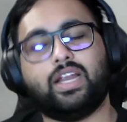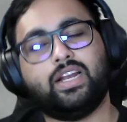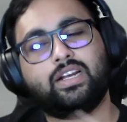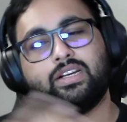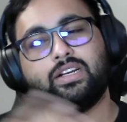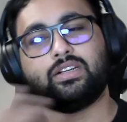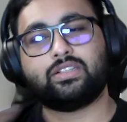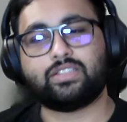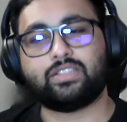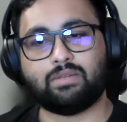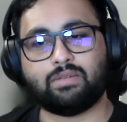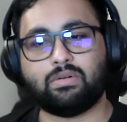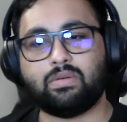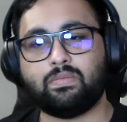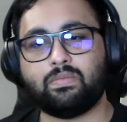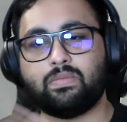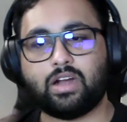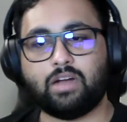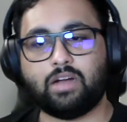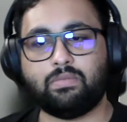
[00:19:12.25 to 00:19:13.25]
in
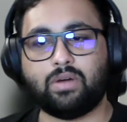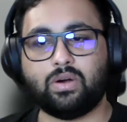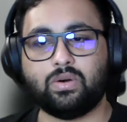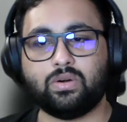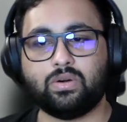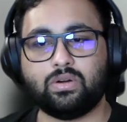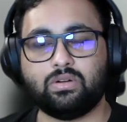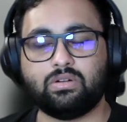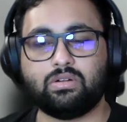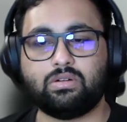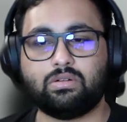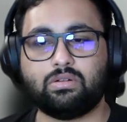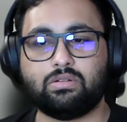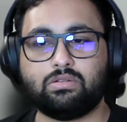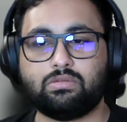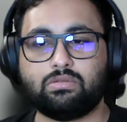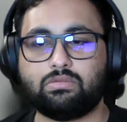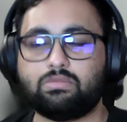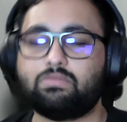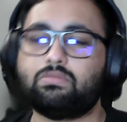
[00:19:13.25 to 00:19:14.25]
some amount
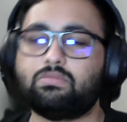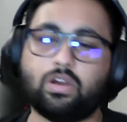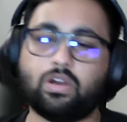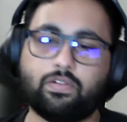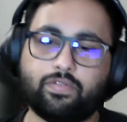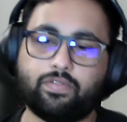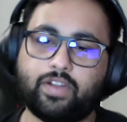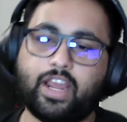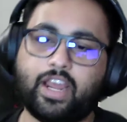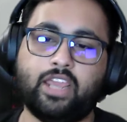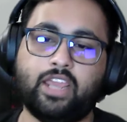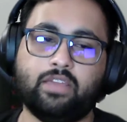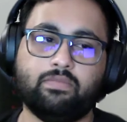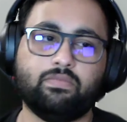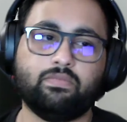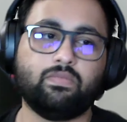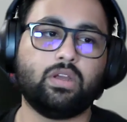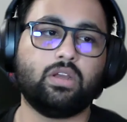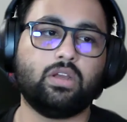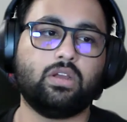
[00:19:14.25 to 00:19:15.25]
of
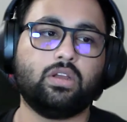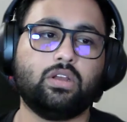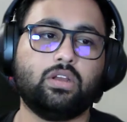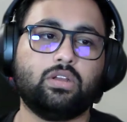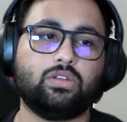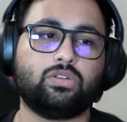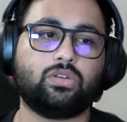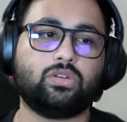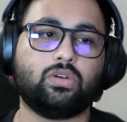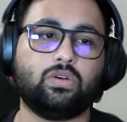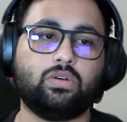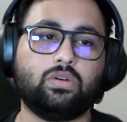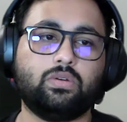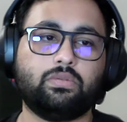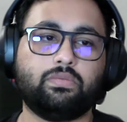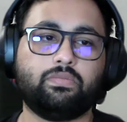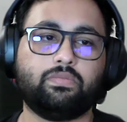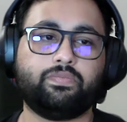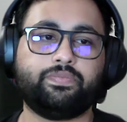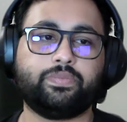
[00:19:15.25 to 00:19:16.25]
time.
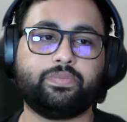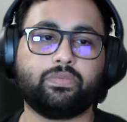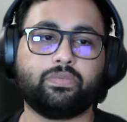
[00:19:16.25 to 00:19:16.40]
So